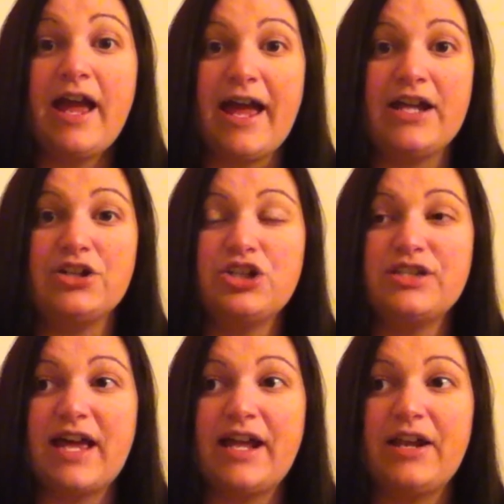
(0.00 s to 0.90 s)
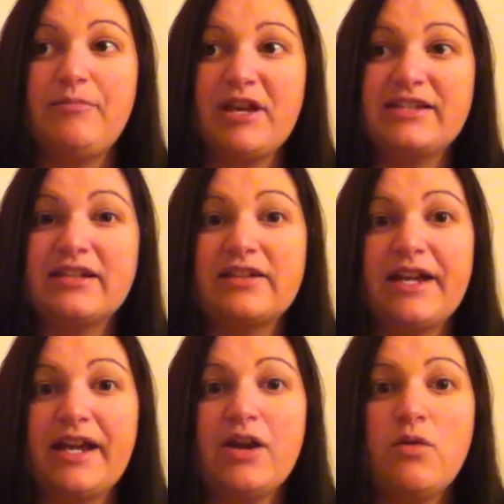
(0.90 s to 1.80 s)
And she said,
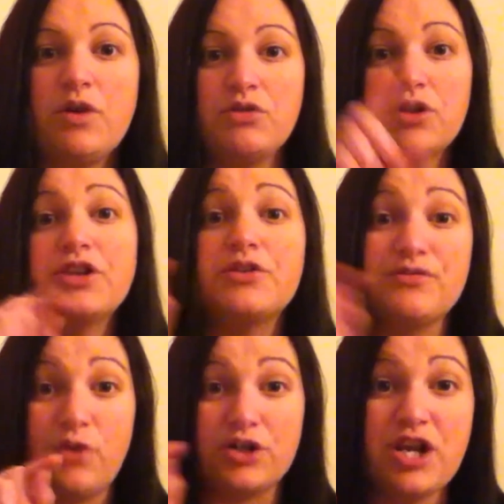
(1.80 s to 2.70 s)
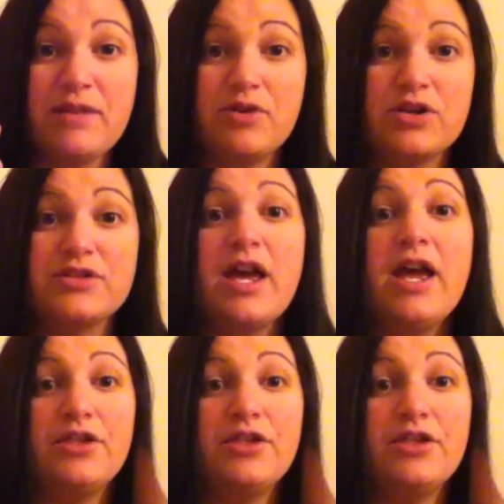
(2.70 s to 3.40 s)
basically, when you look at those 4 chambers,